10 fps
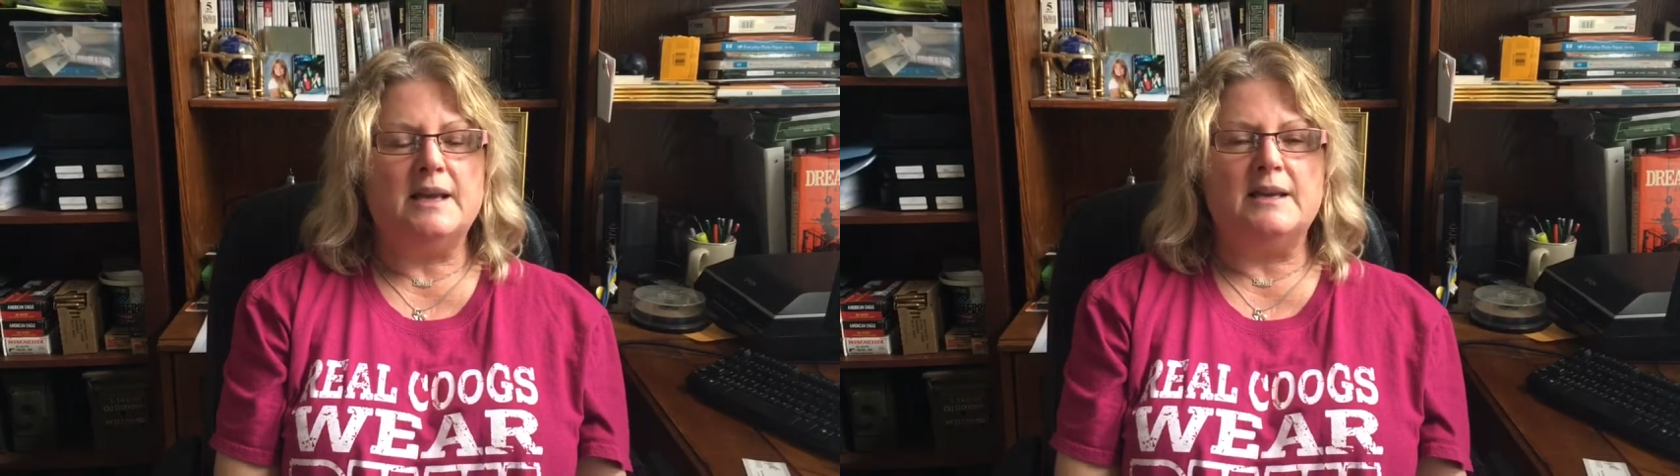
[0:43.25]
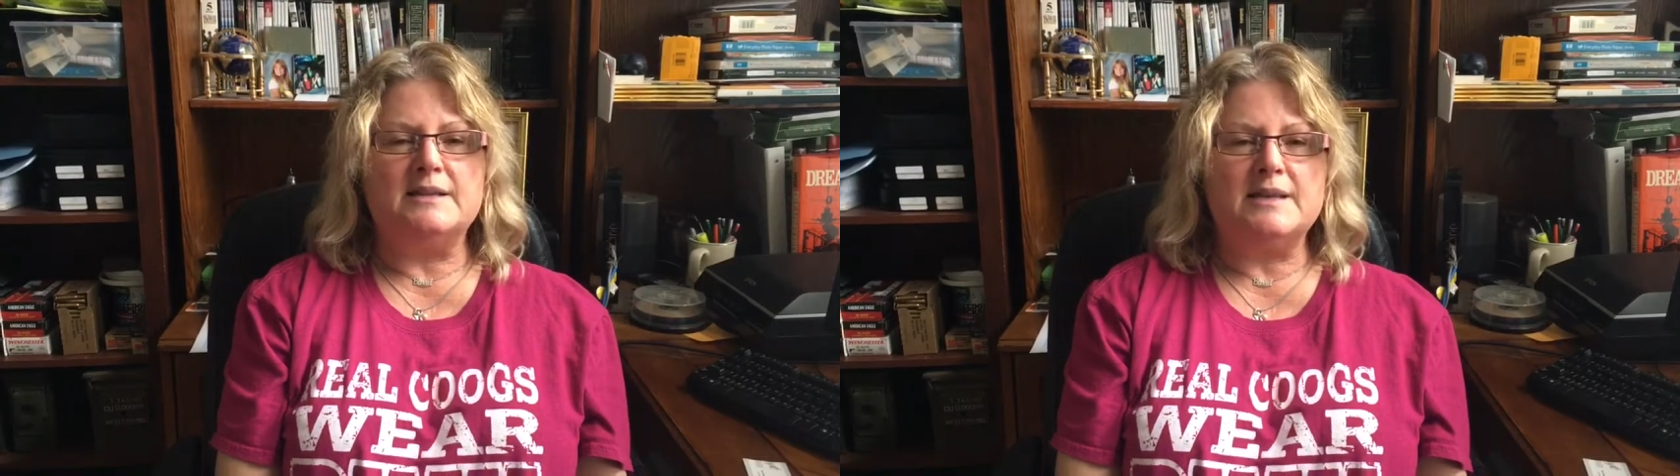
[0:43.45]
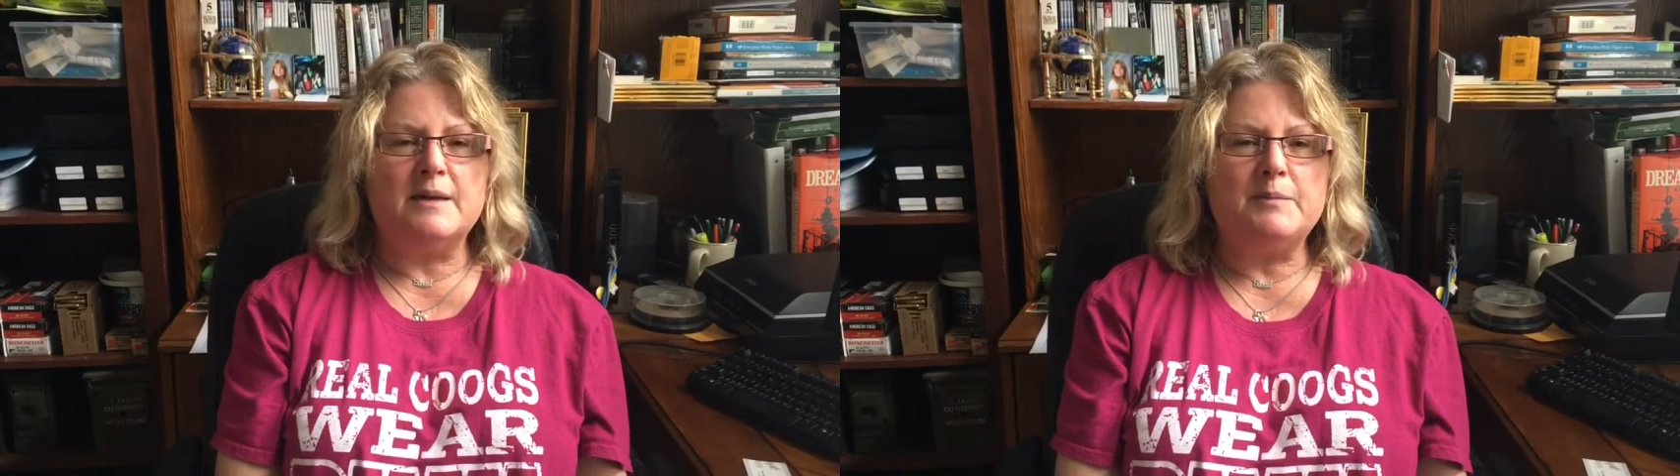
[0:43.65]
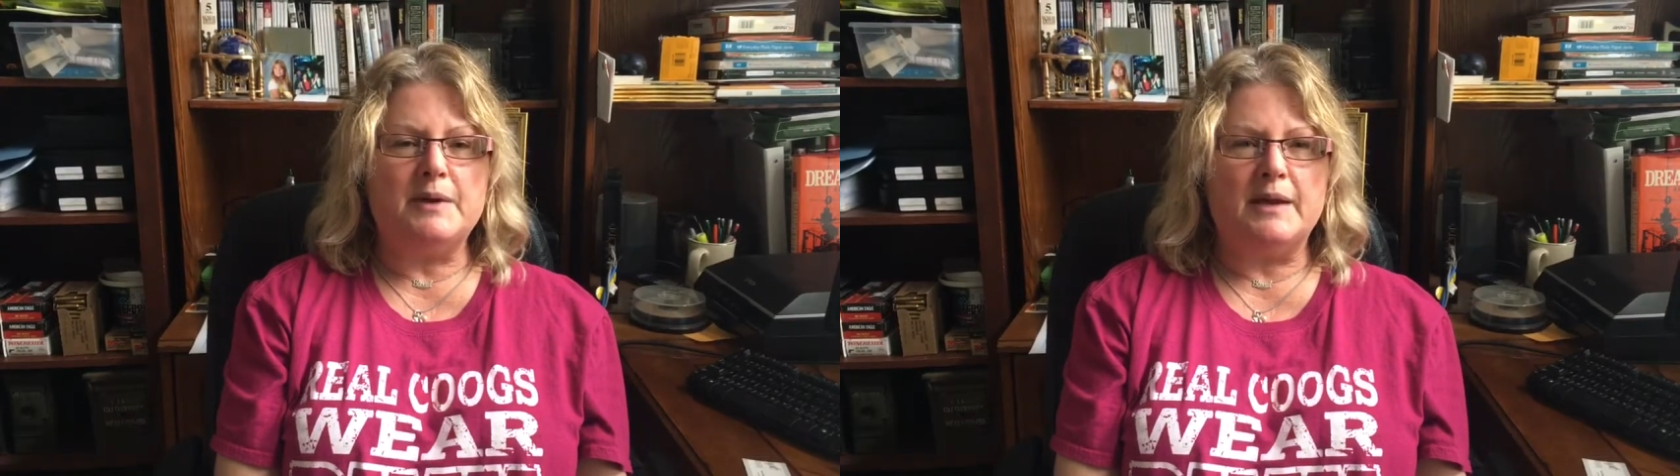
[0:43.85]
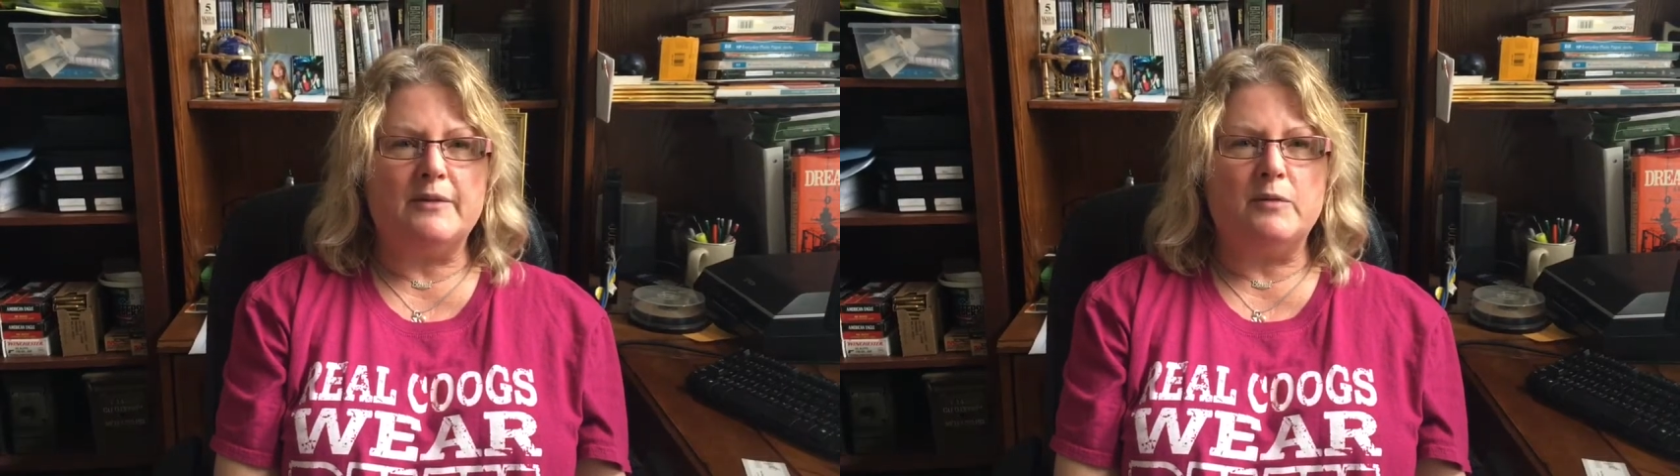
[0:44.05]
An
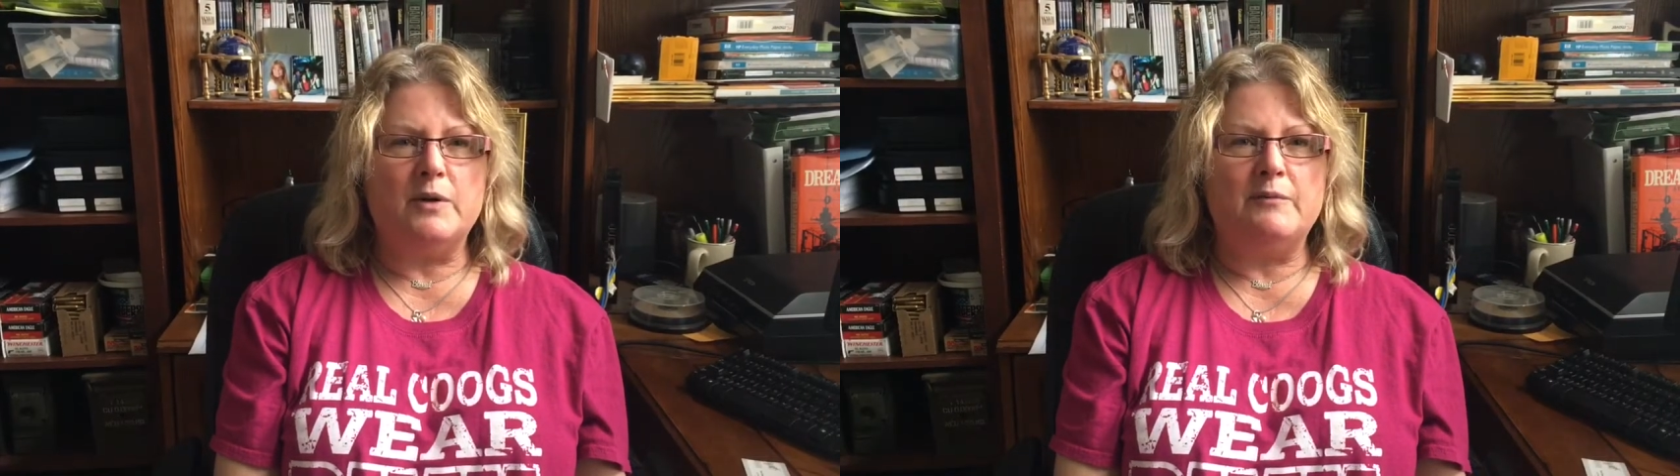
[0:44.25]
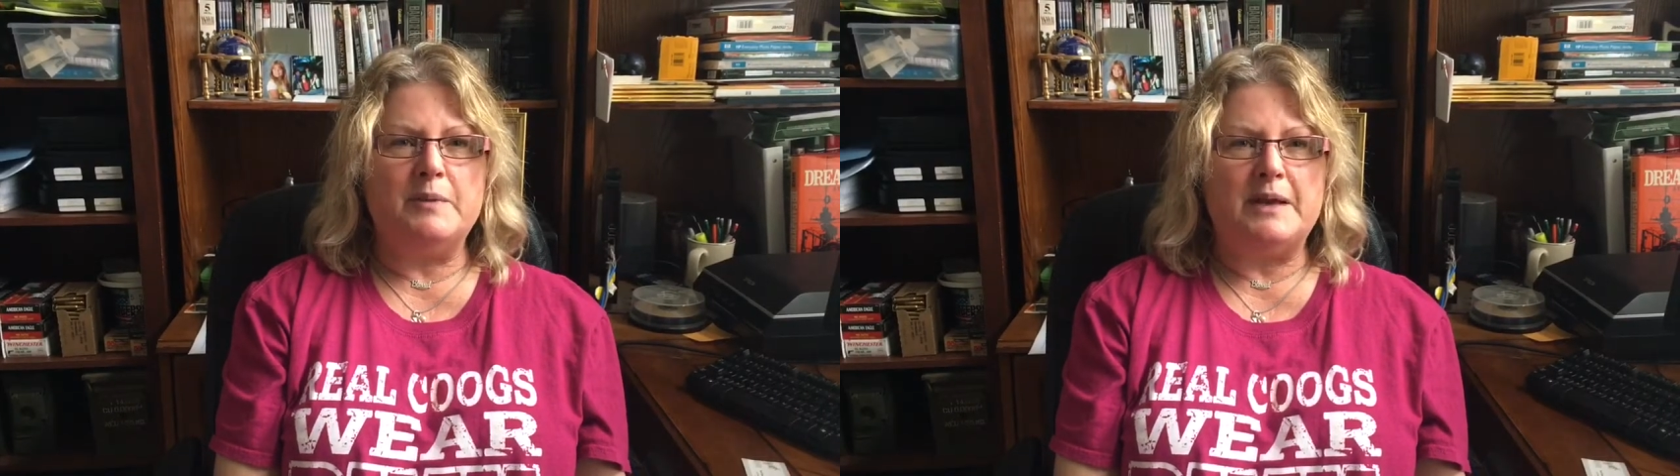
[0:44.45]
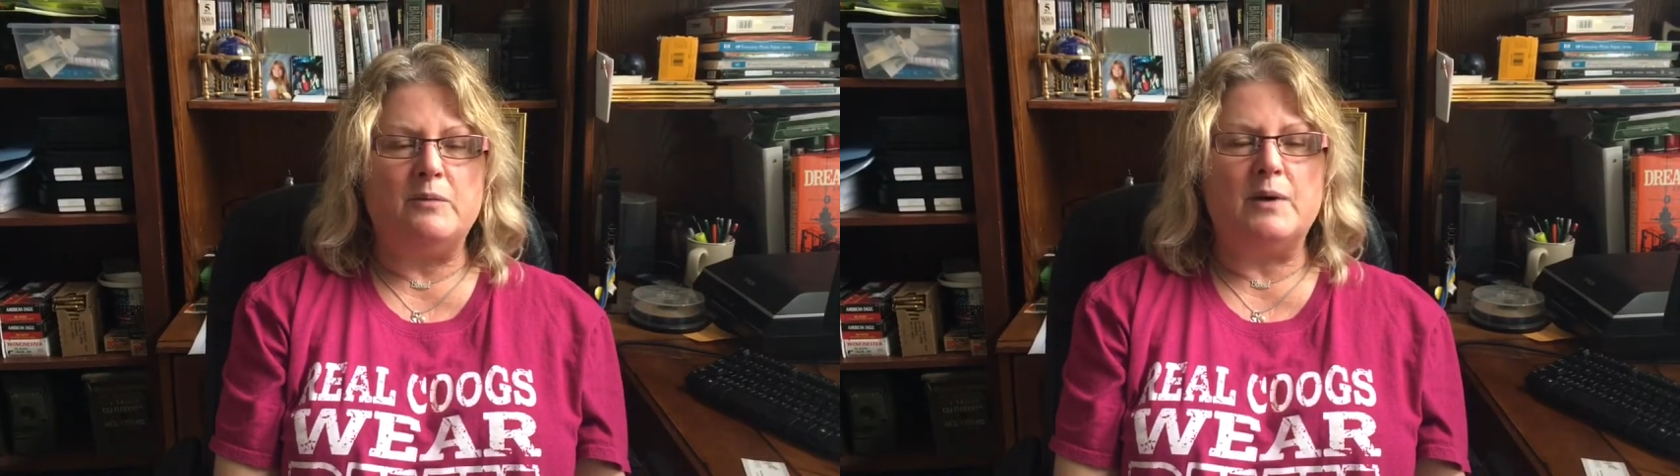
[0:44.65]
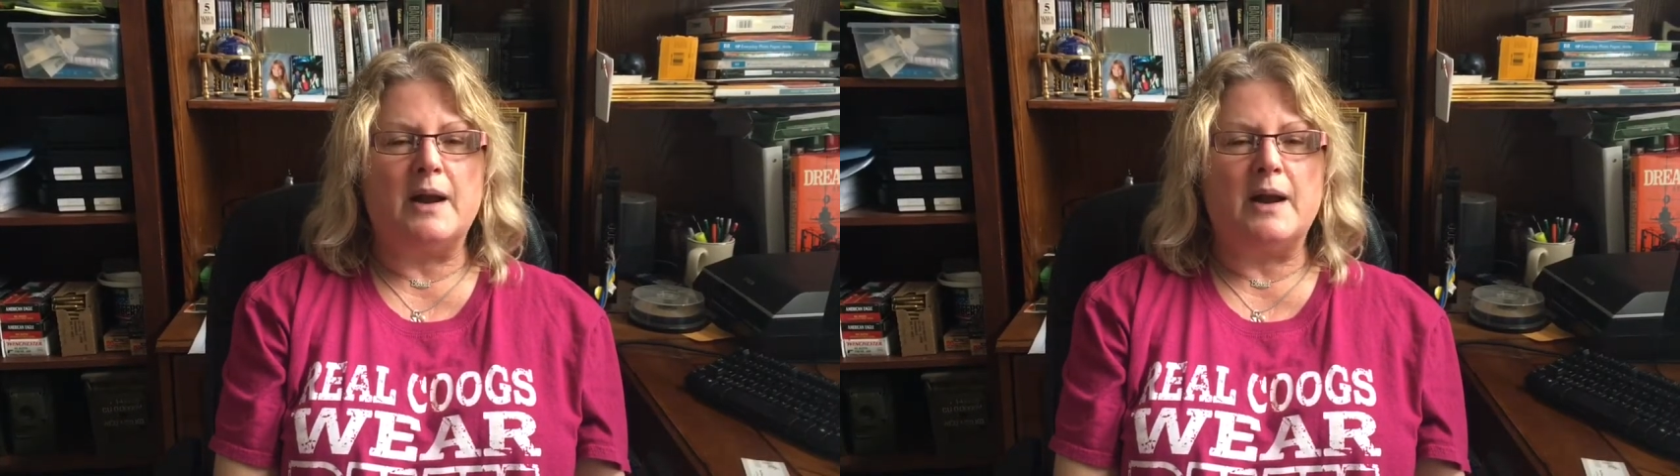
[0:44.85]
example of it would be when